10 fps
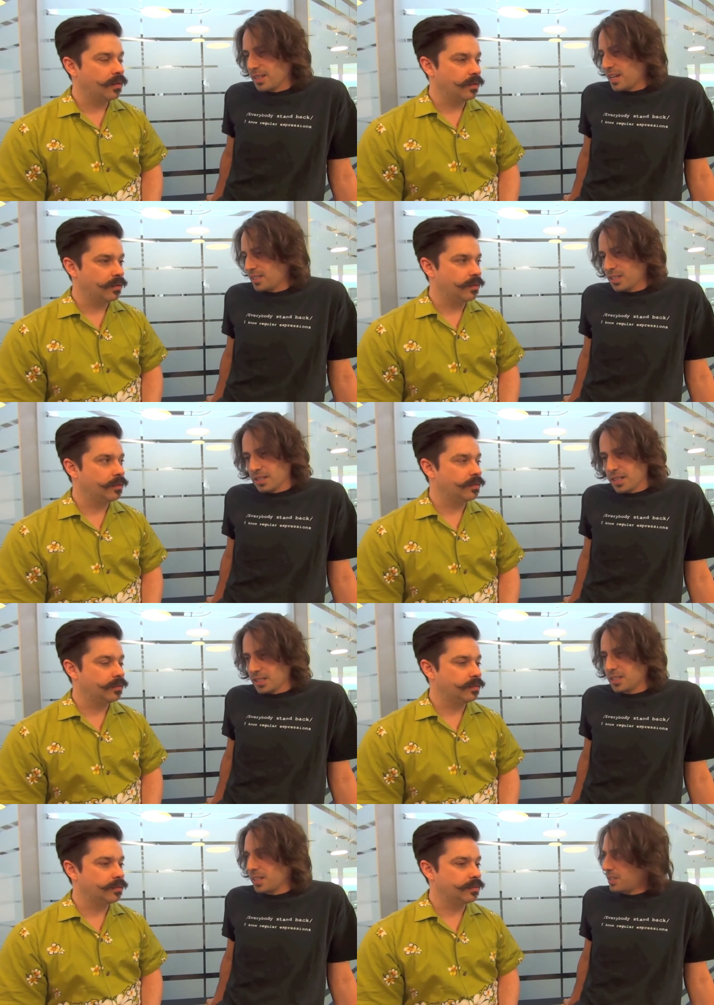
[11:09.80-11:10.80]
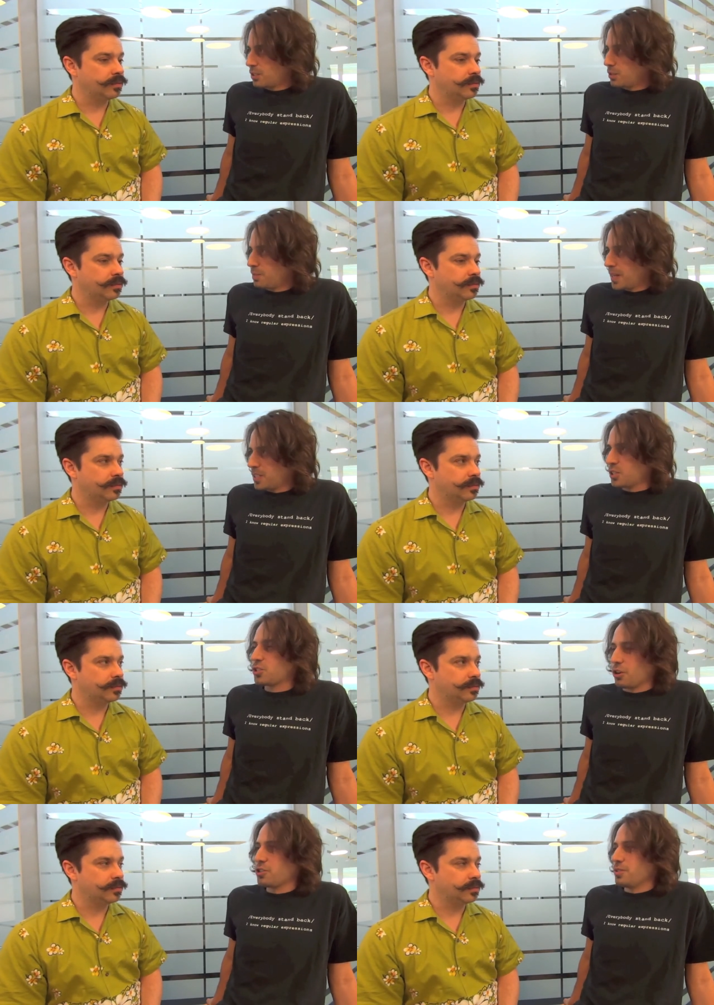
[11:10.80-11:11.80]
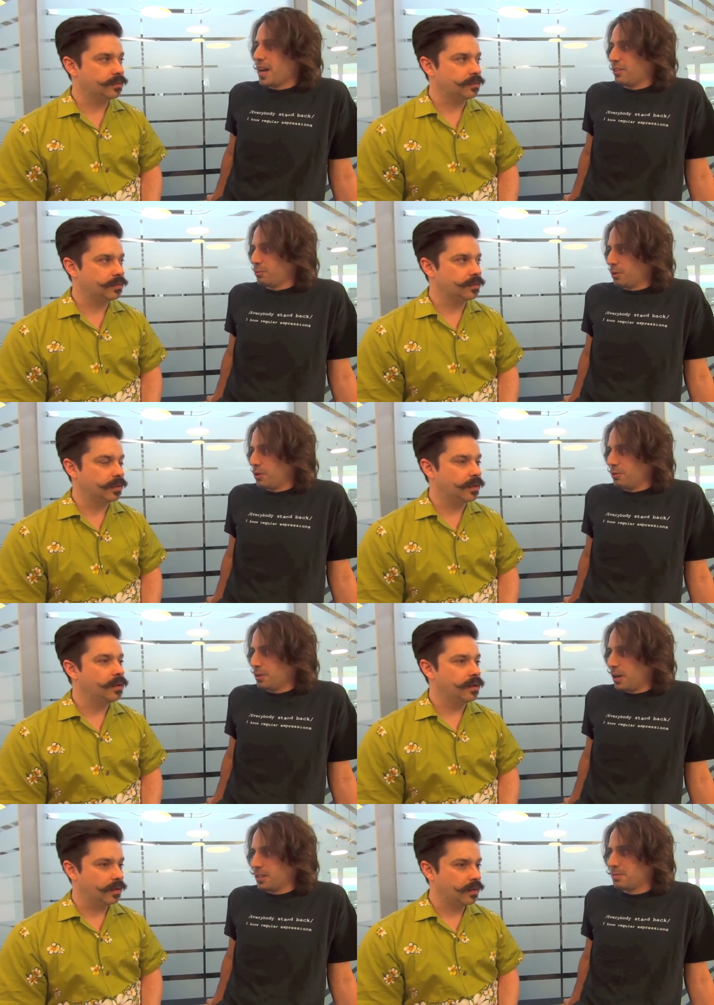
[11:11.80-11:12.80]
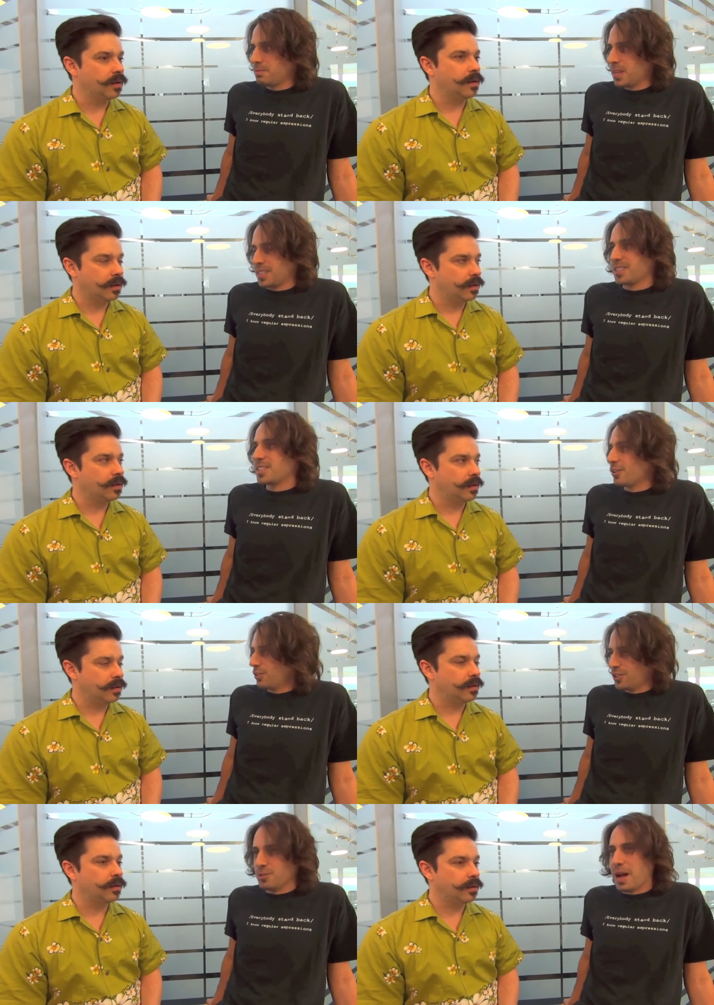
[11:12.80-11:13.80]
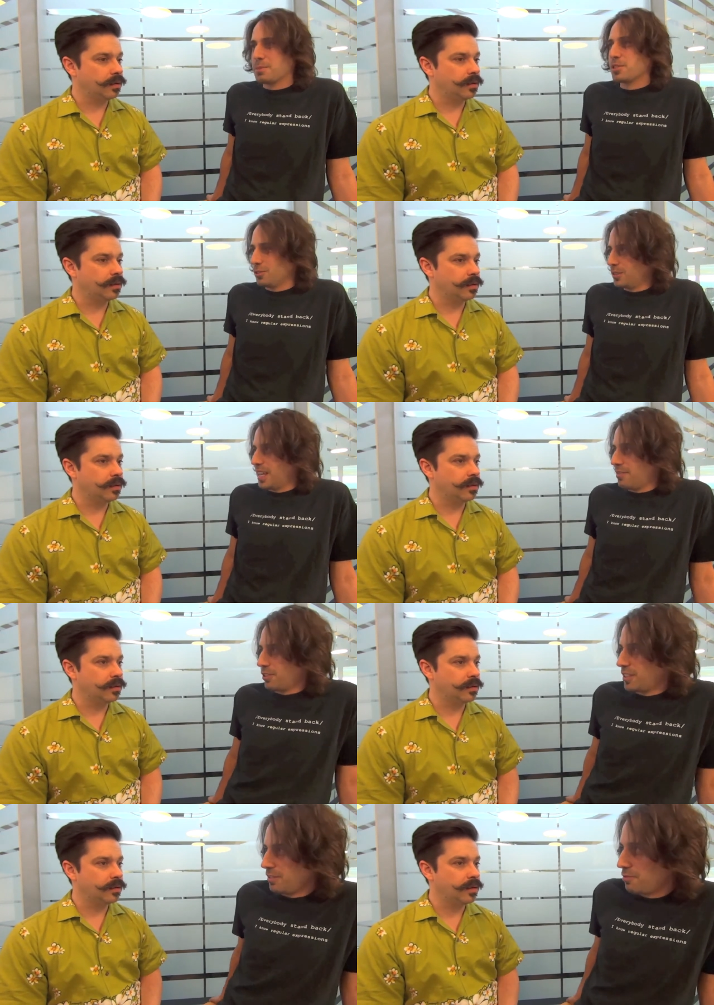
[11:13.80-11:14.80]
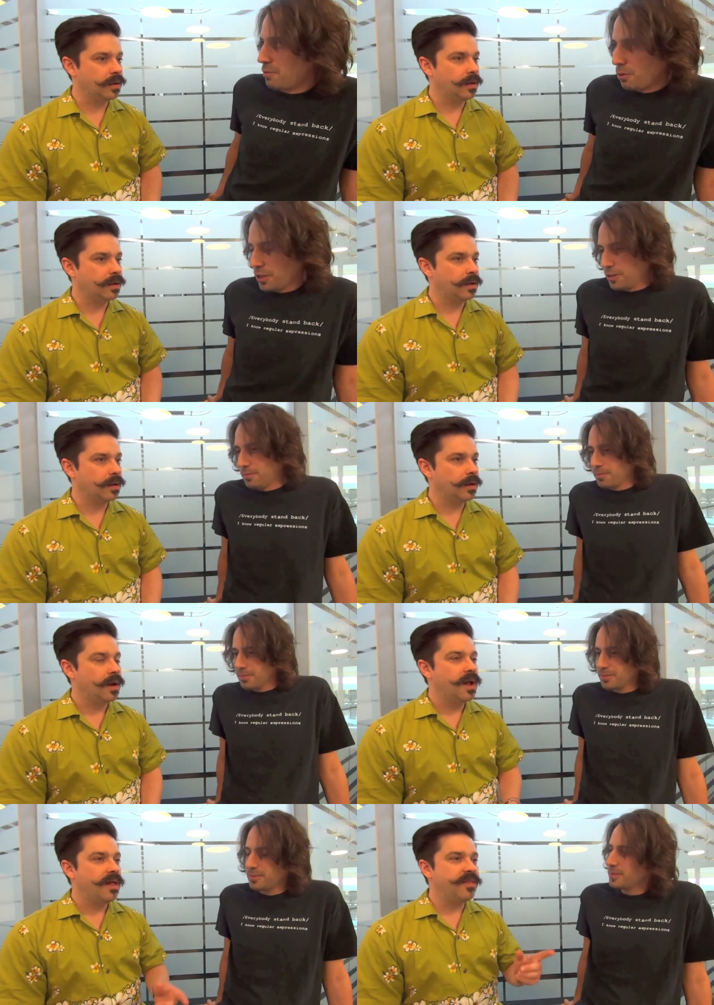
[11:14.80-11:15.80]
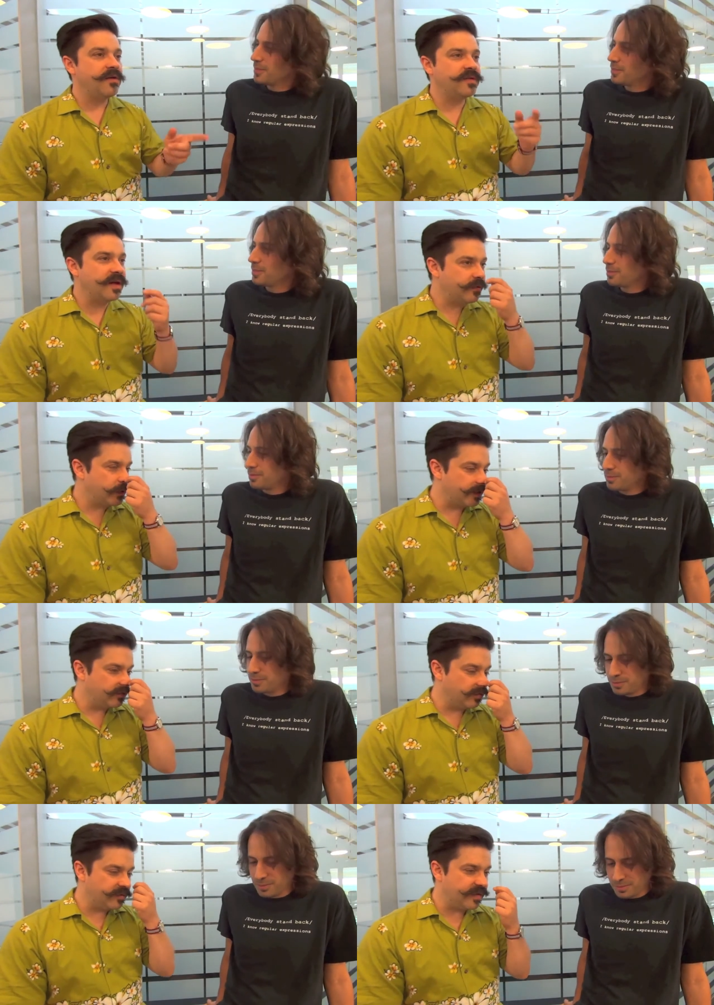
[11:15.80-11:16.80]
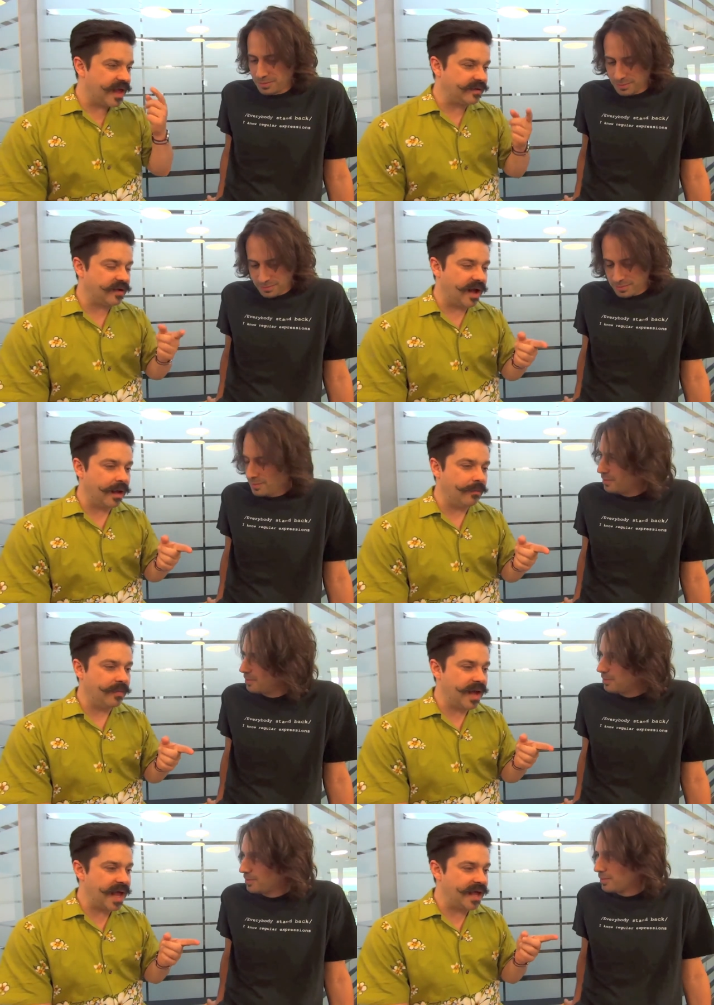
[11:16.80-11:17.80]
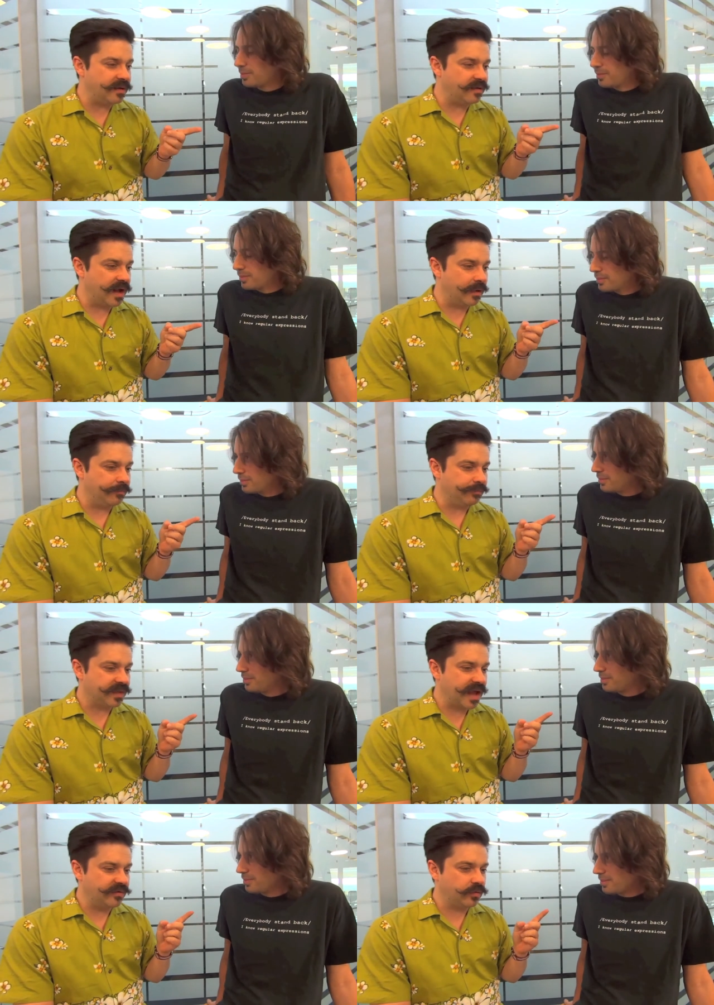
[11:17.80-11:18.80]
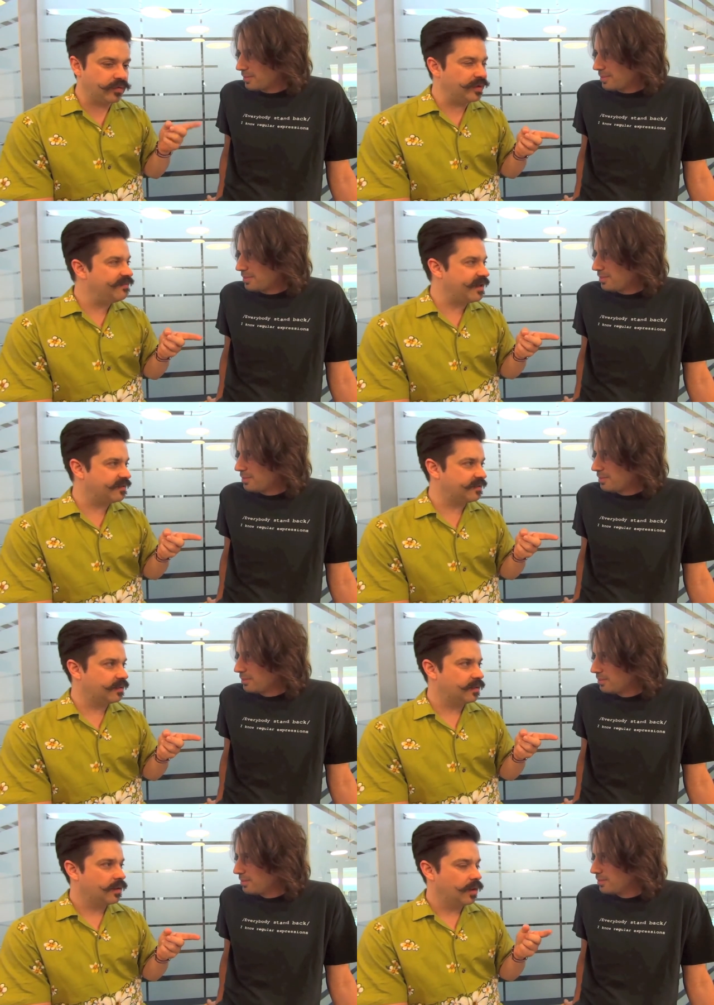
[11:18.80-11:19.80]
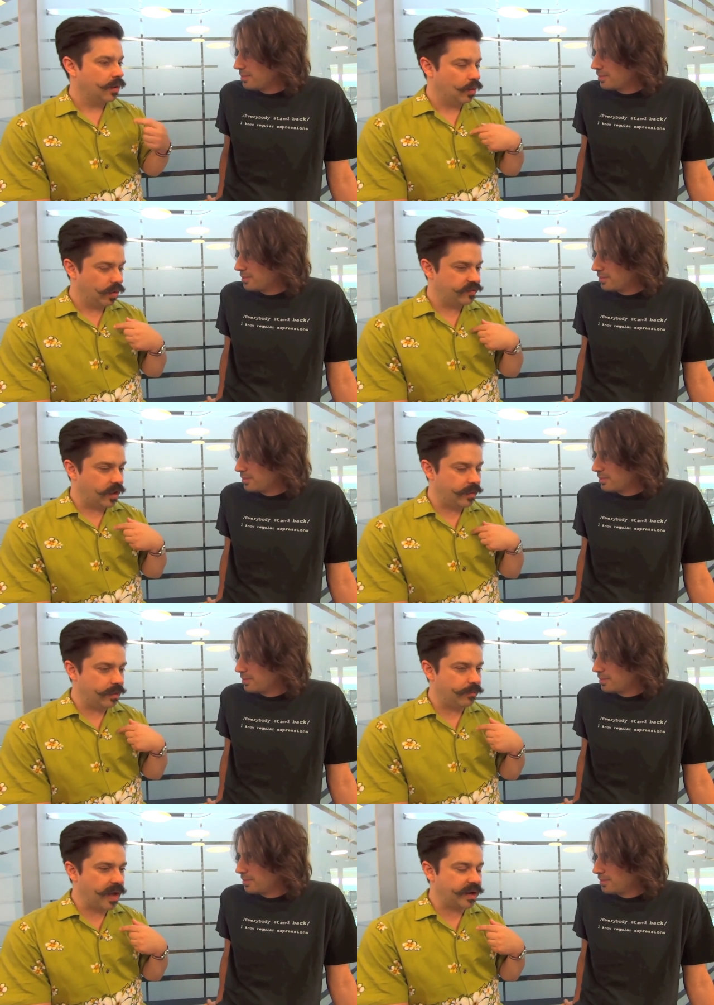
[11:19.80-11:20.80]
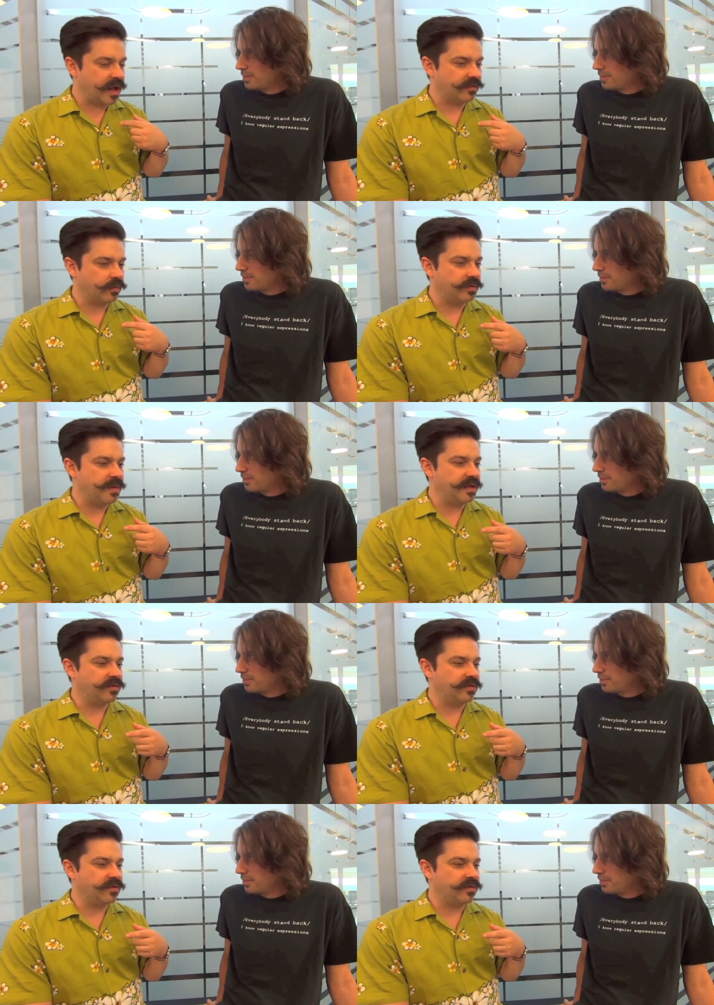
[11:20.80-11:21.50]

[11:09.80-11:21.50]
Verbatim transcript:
Speaker 1: That uh, it's it's meant to start you down the road, not necessarily do absolutely everything for you.
Speaker 2: There's another great tool for that, um, and um, Jesús Olivas was on the podcast with me